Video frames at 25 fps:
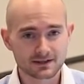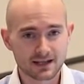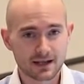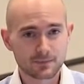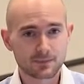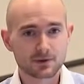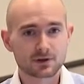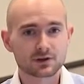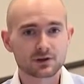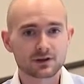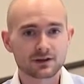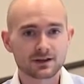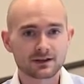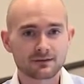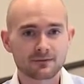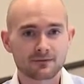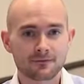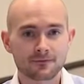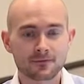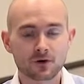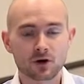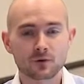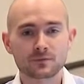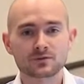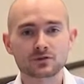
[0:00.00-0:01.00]
Typically,
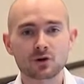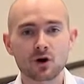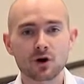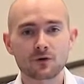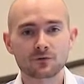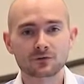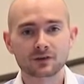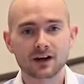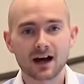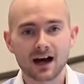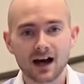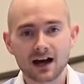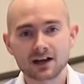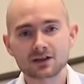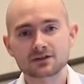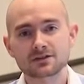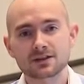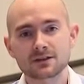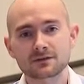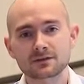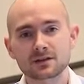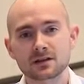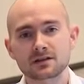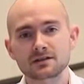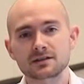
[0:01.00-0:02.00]
firms that offer a higher
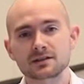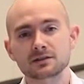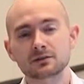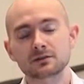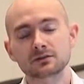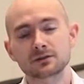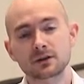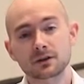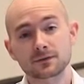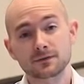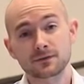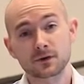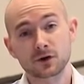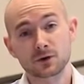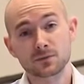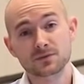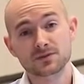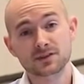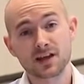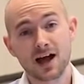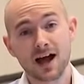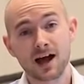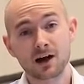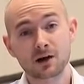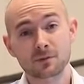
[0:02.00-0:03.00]
dividend yield are firms
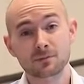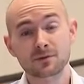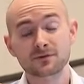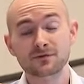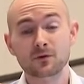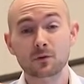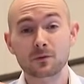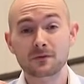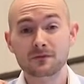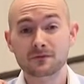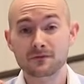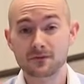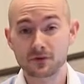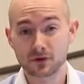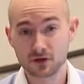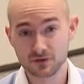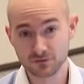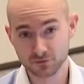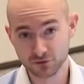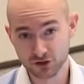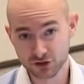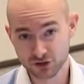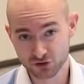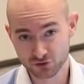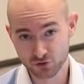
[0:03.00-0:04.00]
that are performing very,
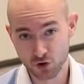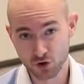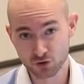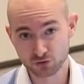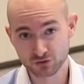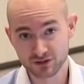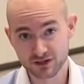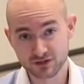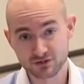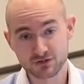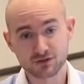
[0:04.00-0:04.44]
very strongly.